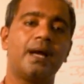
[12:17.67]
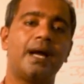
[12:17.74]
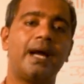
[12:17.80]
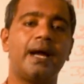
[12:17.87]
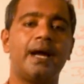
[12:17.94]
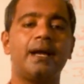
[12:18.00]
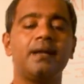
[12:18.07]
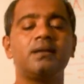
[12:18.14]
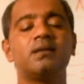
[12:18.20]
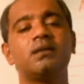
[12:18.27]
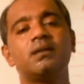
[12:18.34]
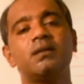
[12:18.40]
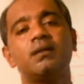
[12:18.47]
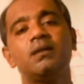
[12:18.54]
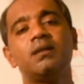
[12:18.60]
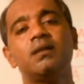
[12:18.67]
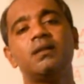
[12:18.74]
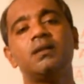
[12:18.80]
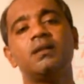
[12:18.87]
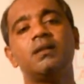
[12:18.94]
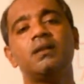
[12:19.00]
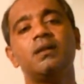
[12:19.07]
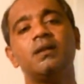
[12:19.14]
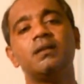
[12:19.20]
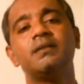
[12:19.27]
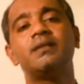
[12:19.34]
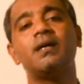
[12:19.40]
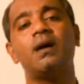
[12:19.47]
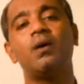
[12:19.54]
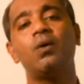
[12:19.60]
and
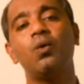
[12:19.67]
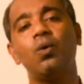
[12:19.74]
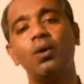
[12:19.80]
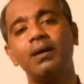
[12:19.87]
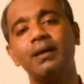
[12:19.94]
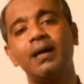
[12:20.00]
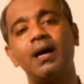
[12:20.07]
the hold